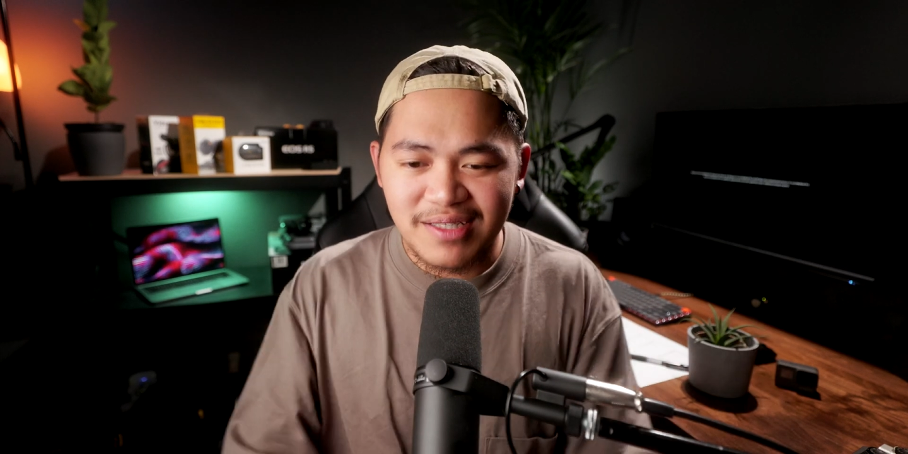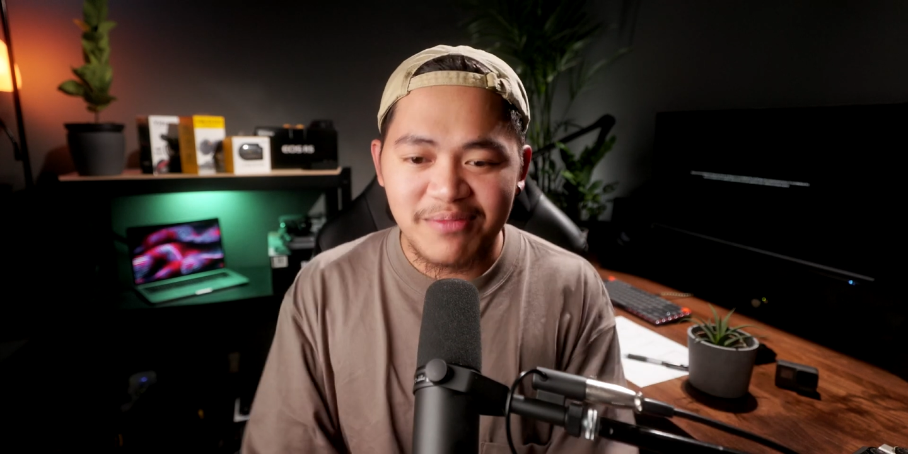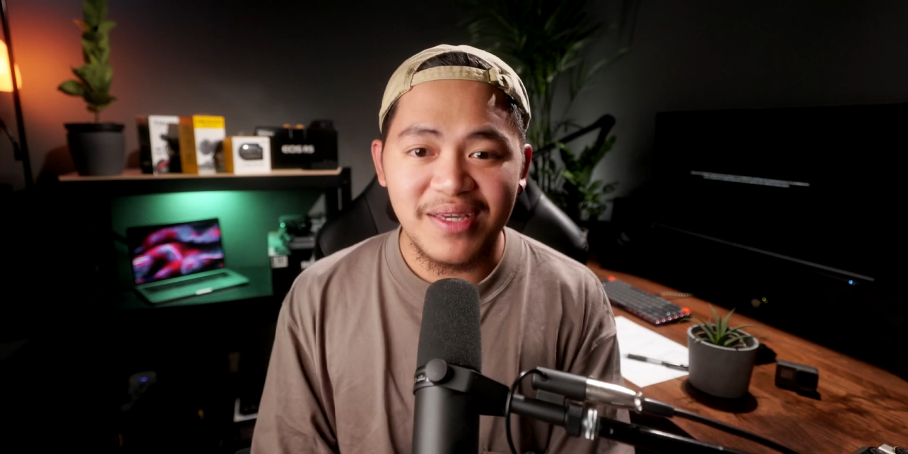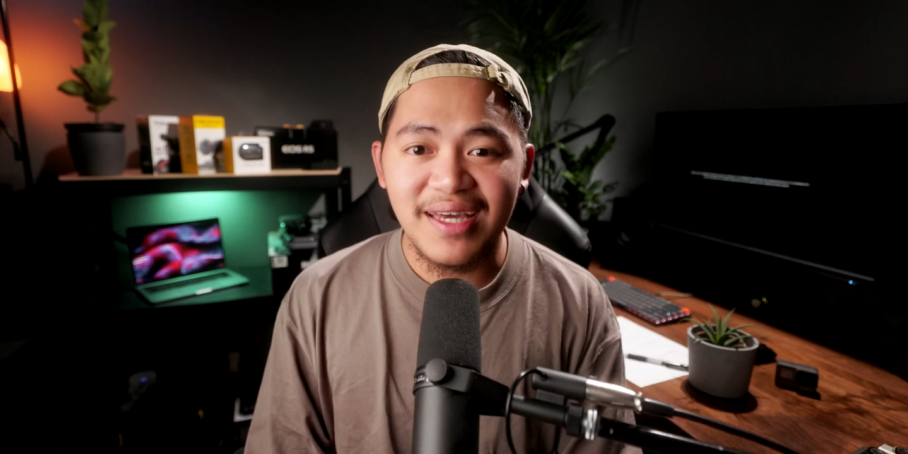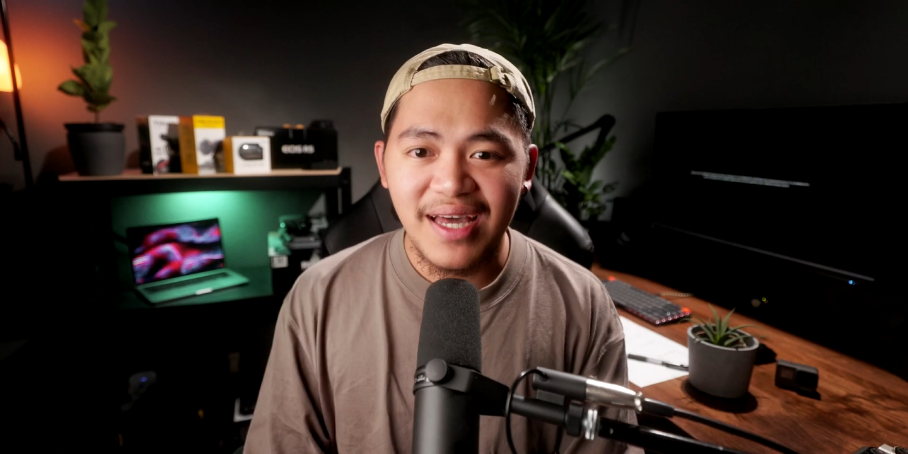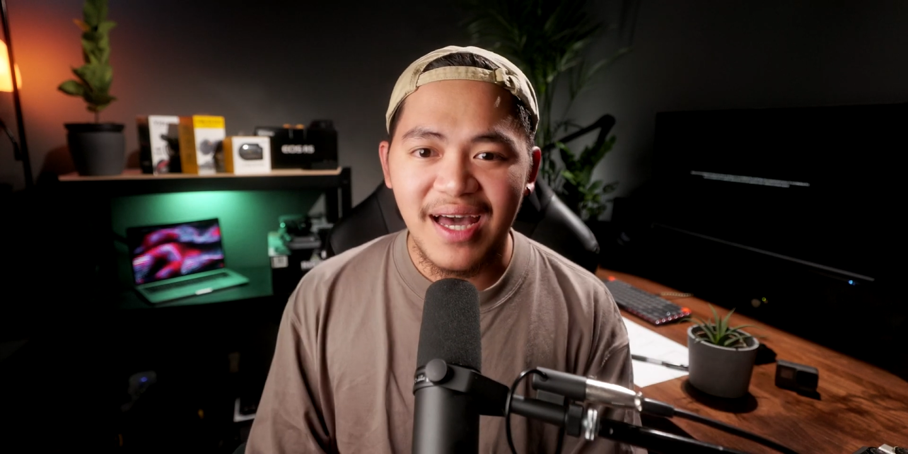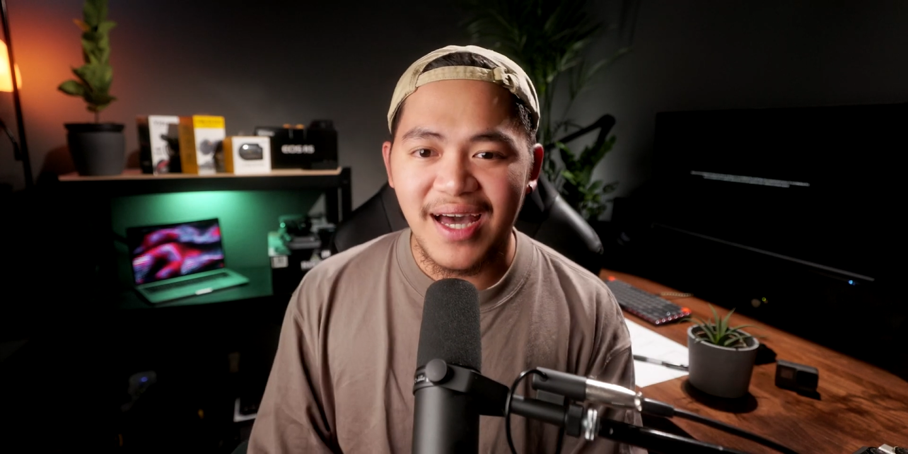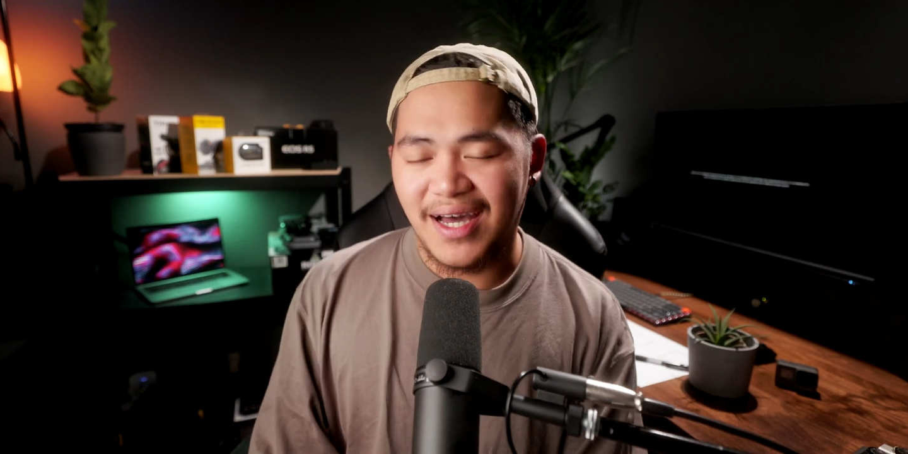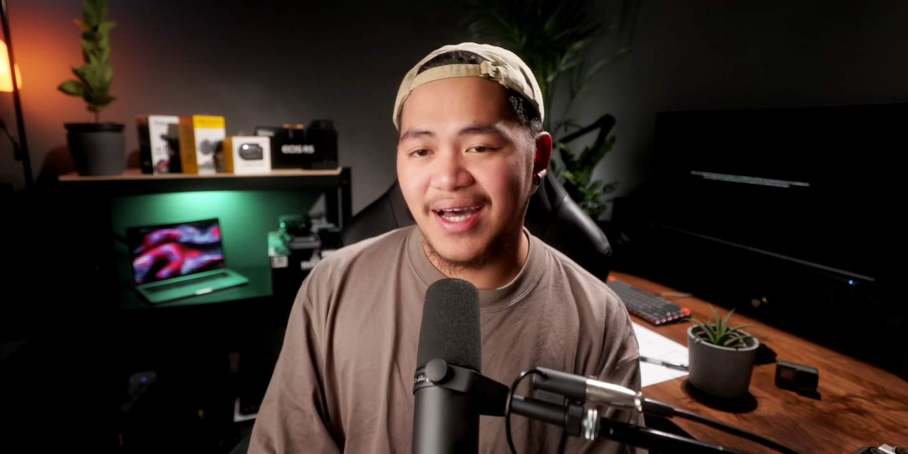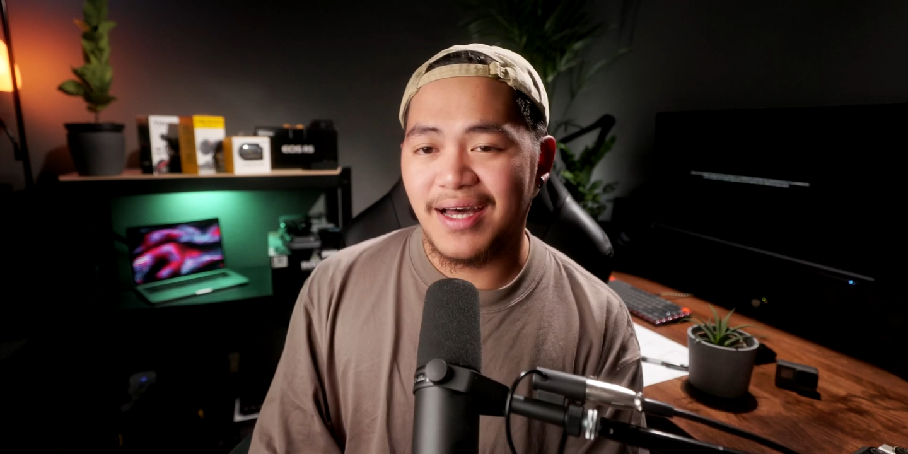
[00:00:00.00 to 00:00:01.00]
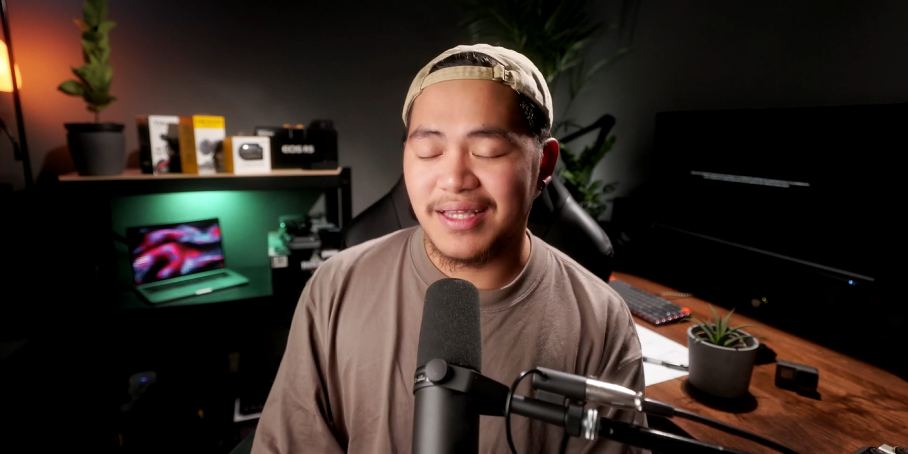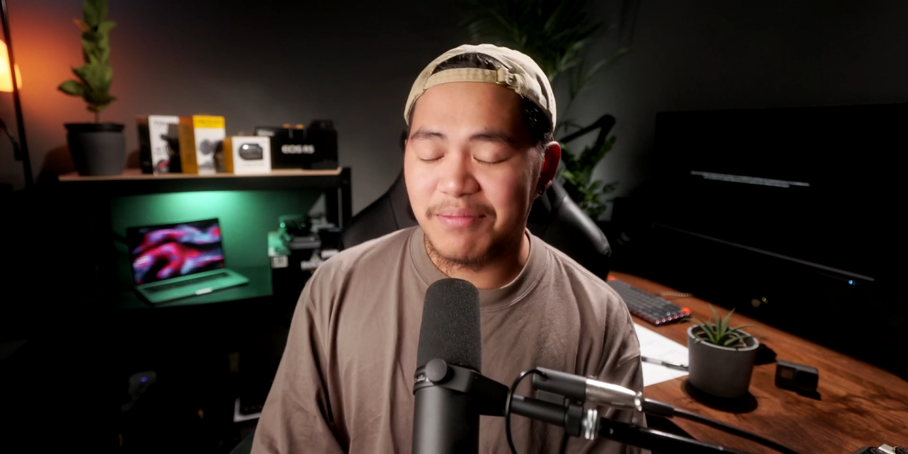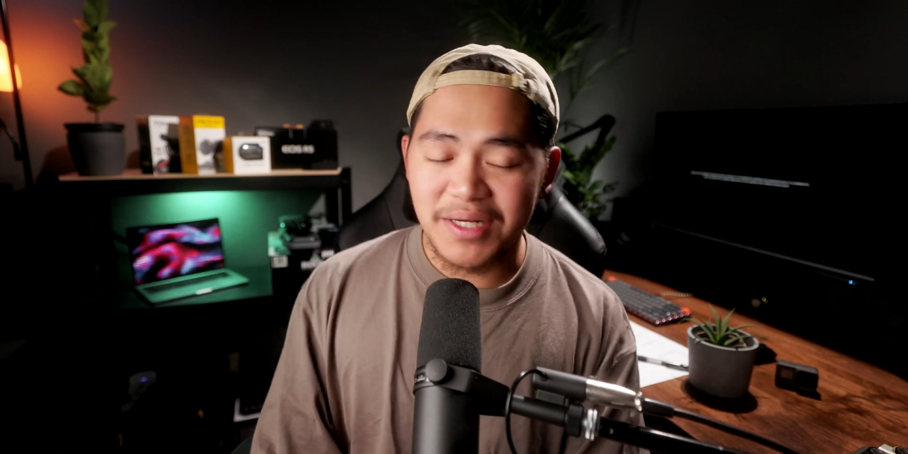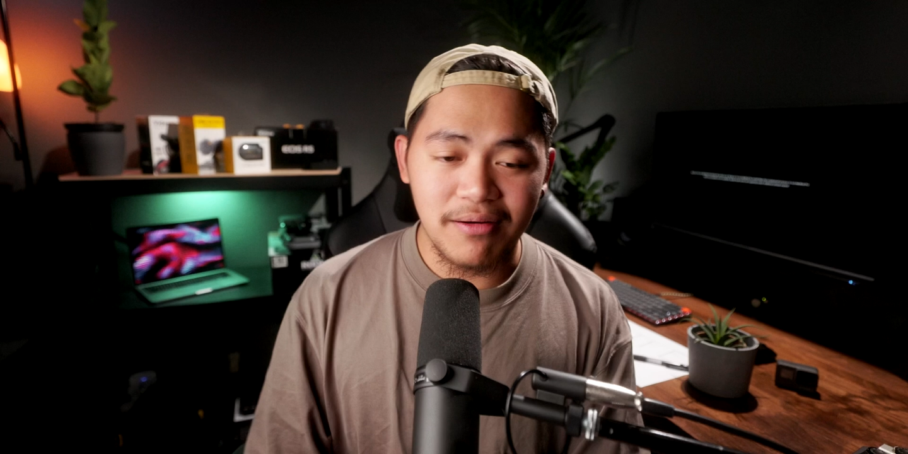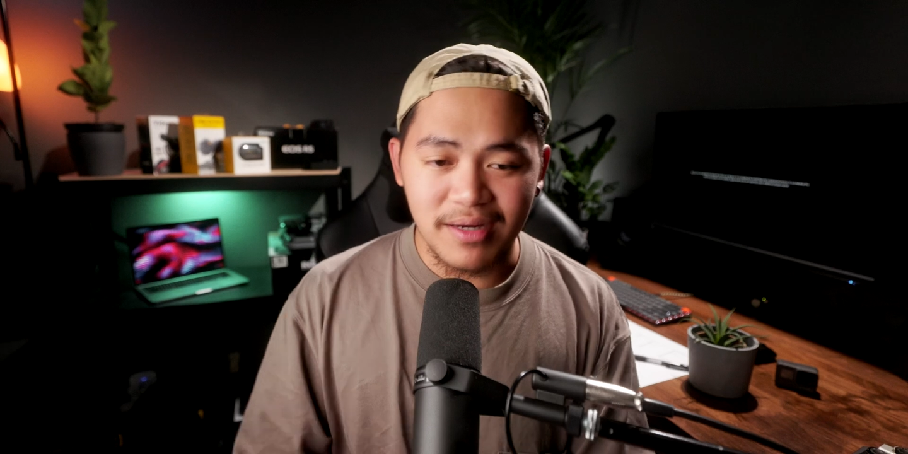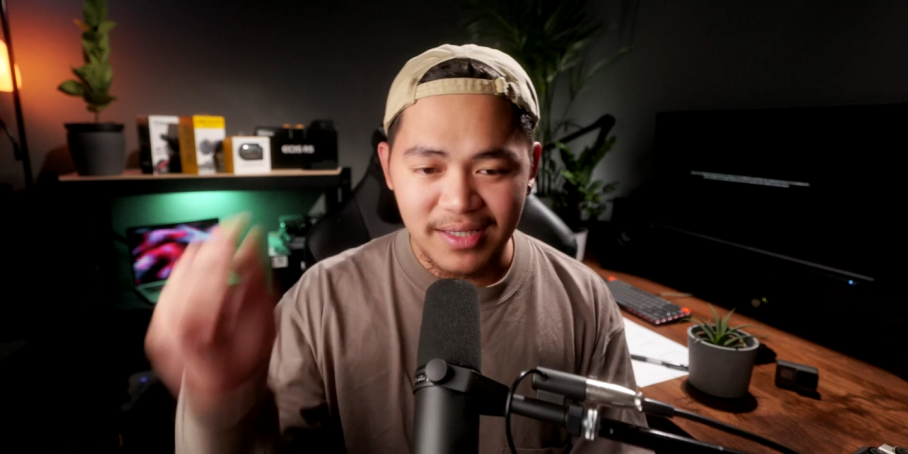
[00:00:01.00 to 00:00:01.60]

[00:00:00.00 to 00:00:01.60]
to me, let me know.